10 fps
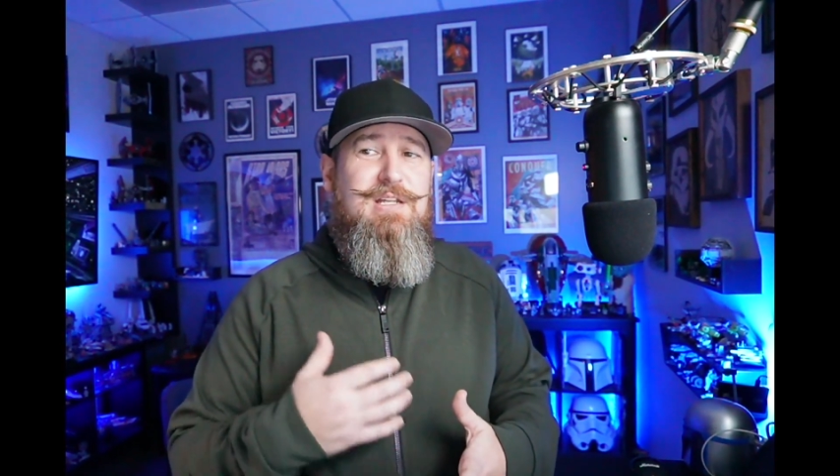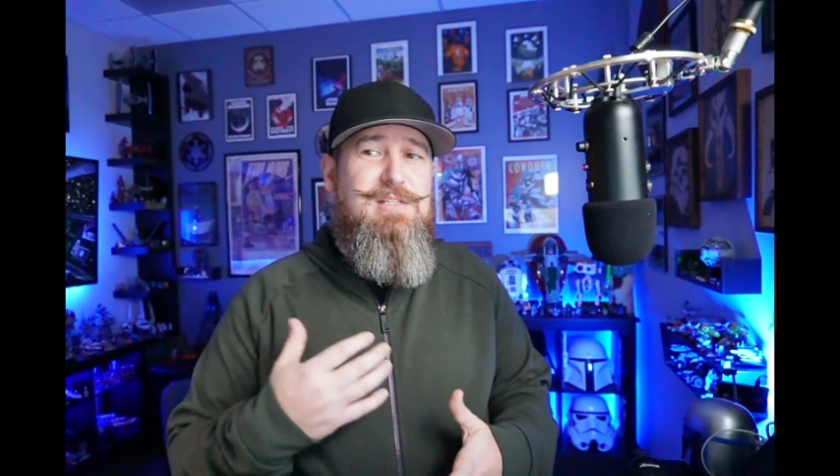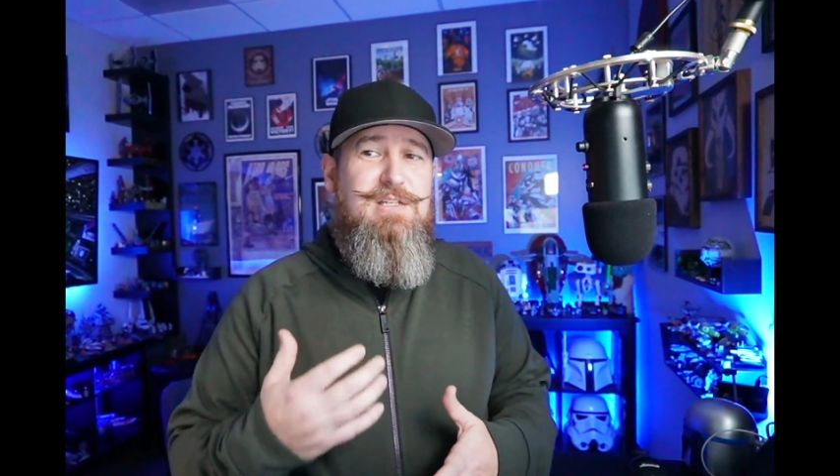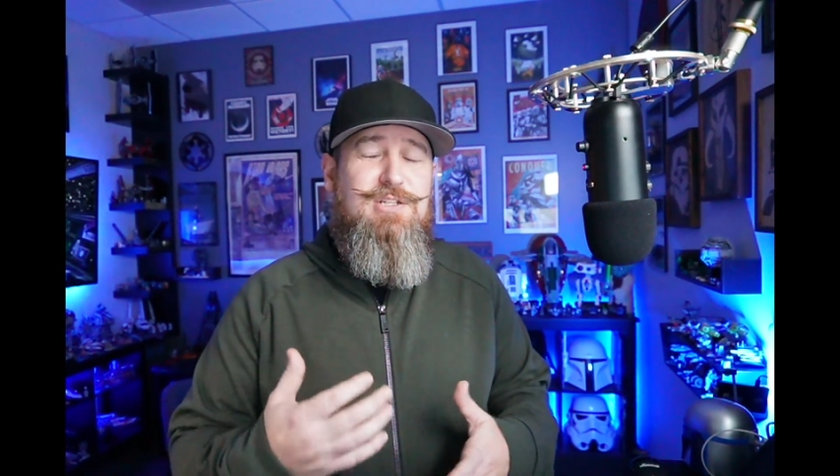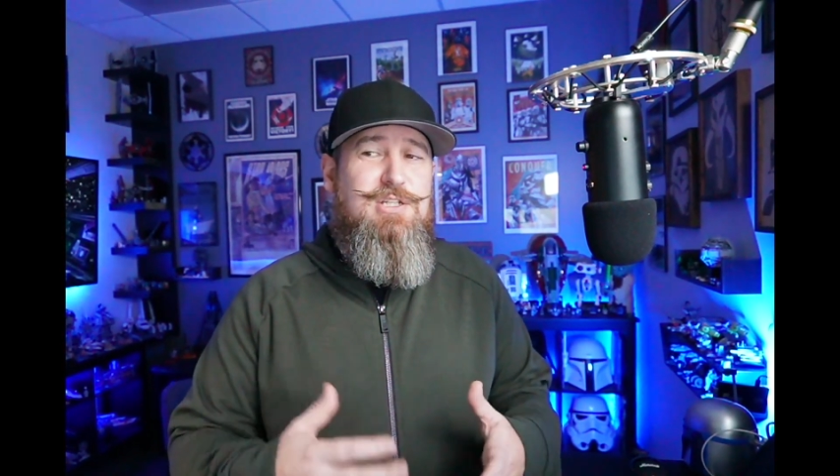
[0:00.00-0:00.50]
it
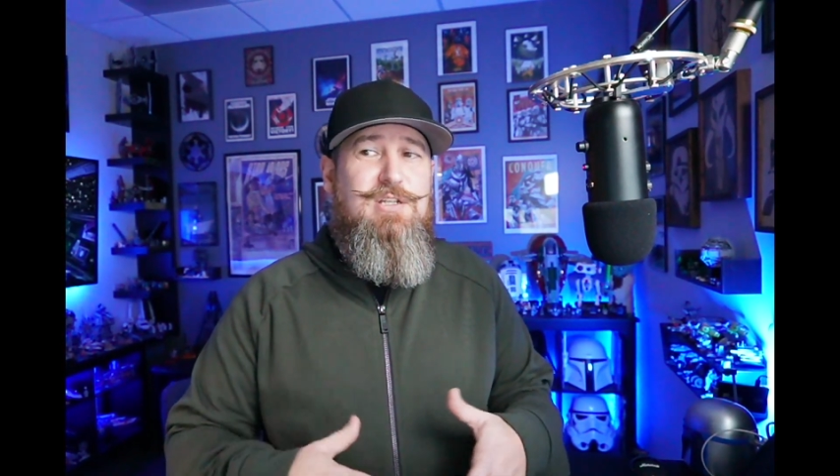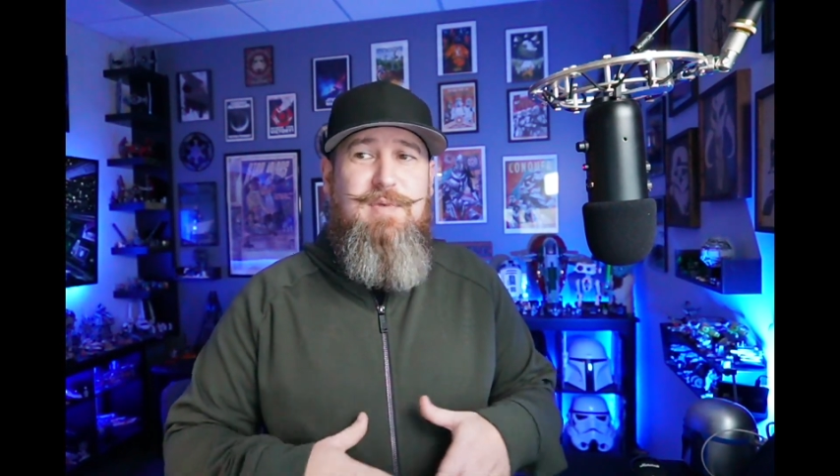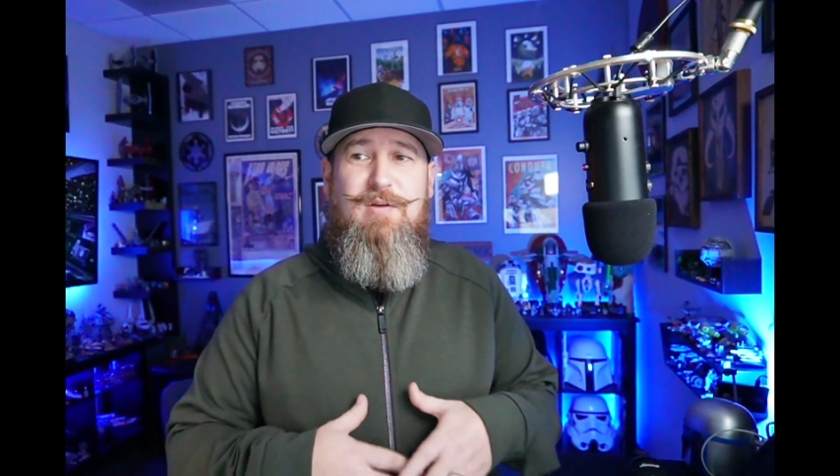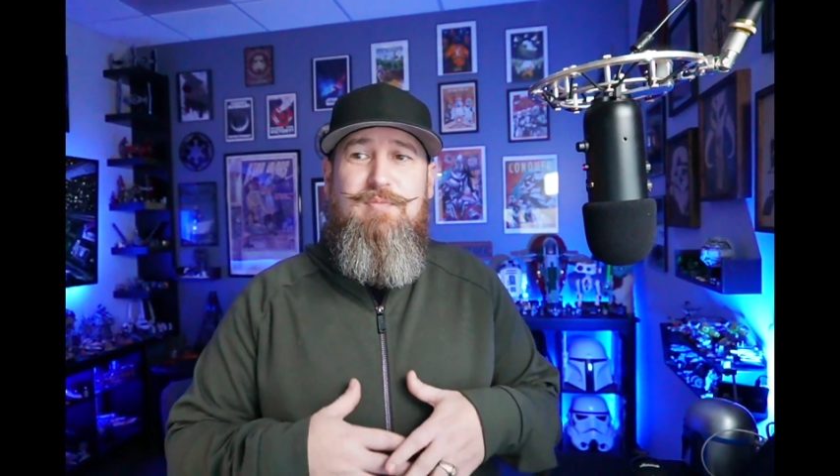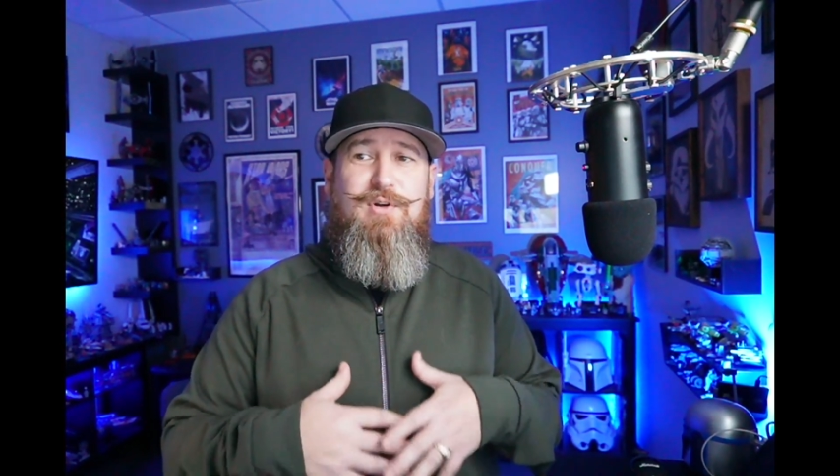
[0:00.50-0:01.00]
isn't just
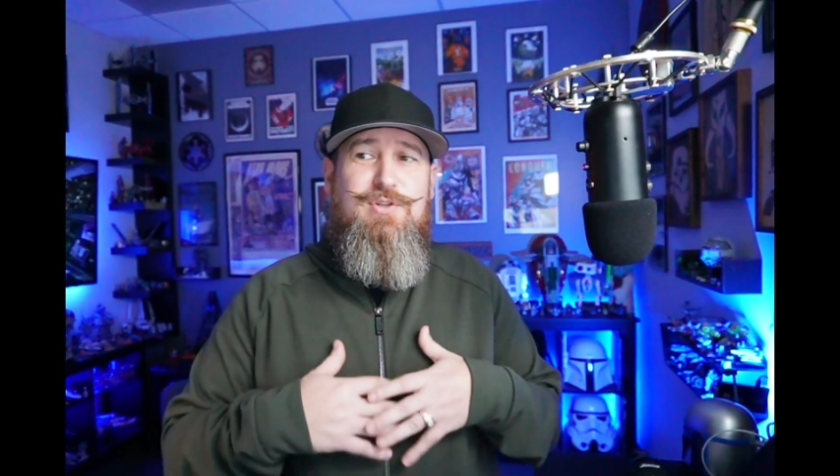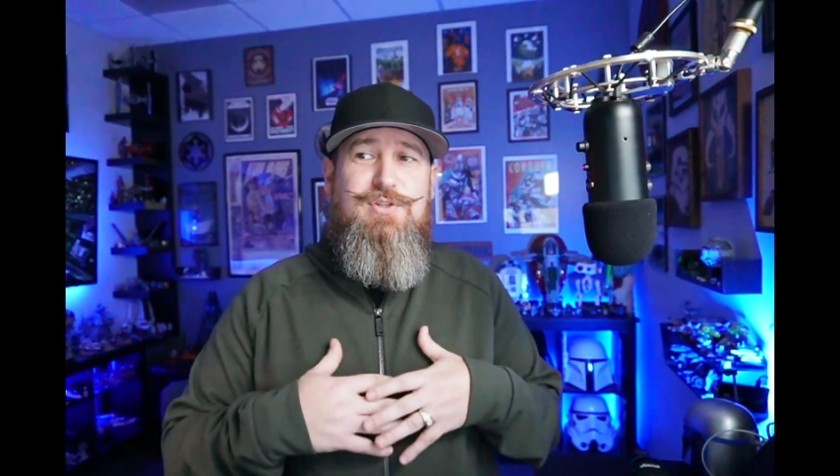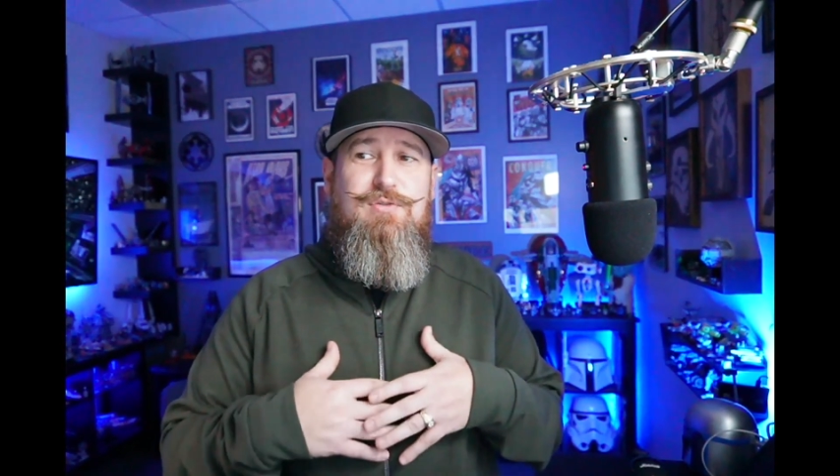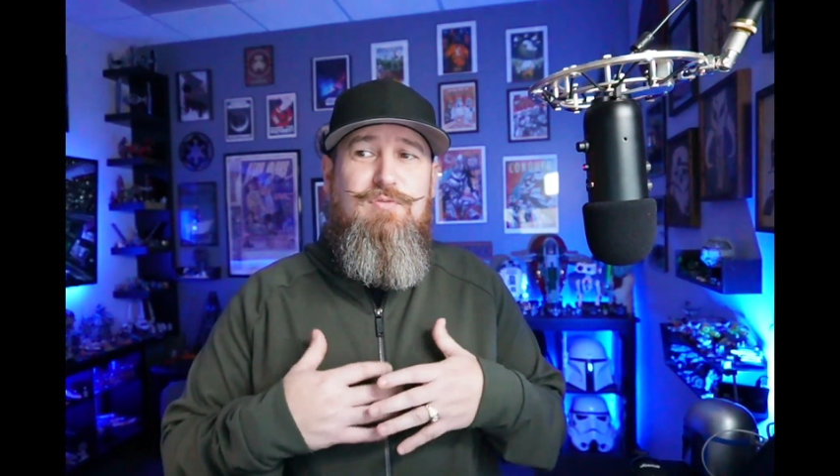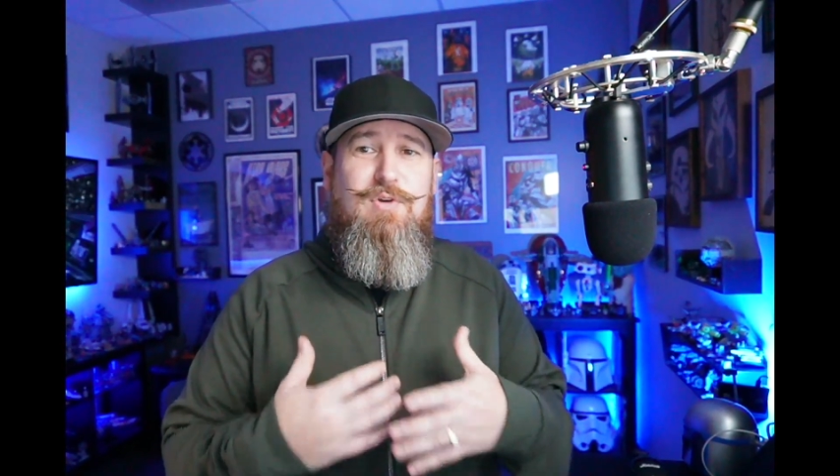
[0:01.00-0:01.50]
about
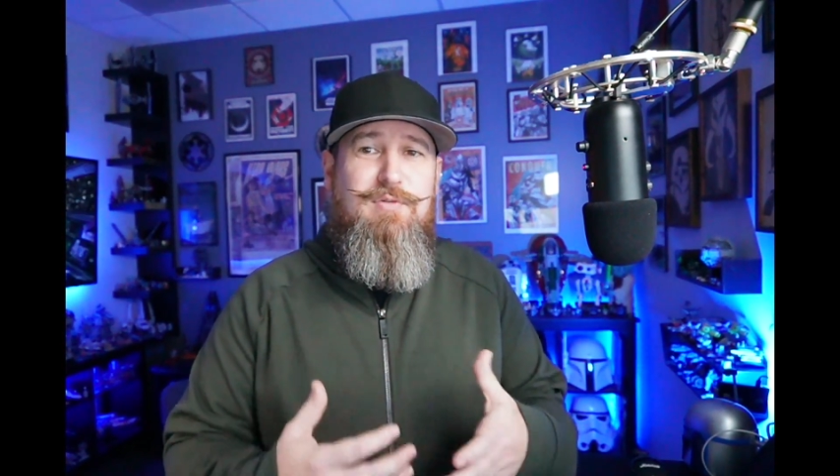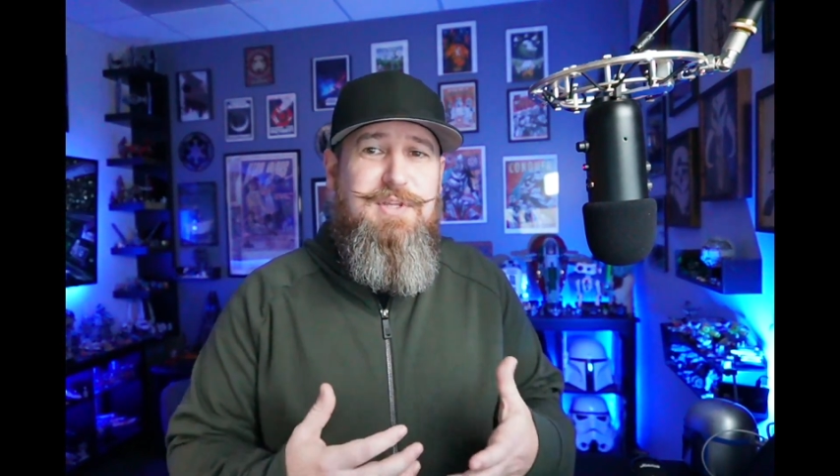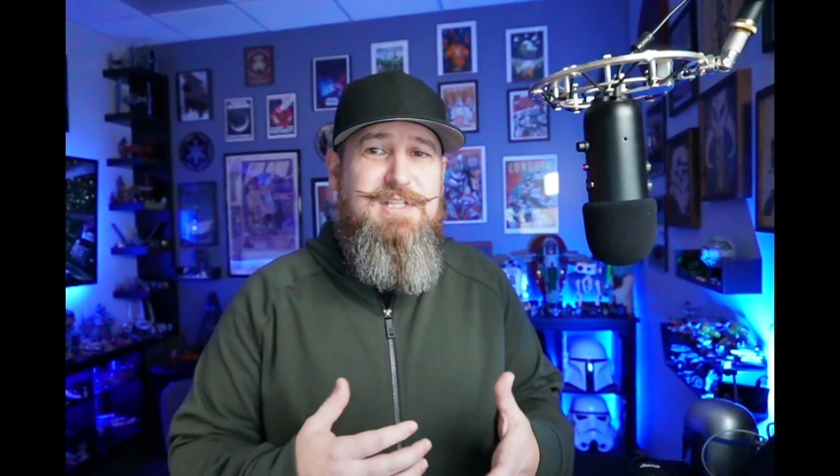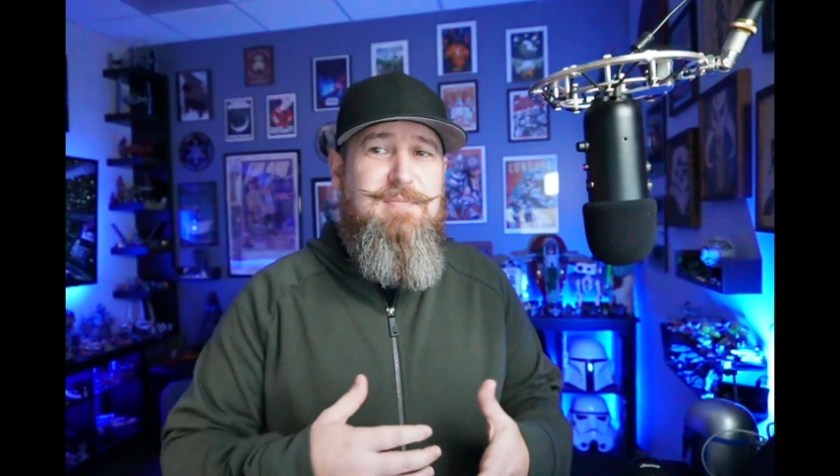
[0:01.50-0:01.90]
personal growth,